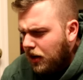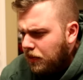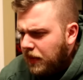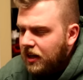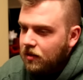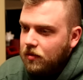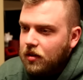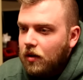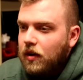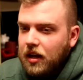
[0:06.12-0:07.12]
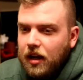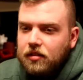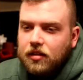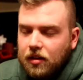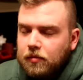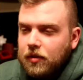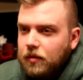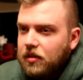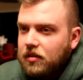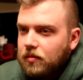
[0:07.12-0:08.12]
Man, you know what, guys? Like,
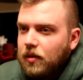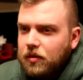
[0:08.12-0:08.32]
I'm just,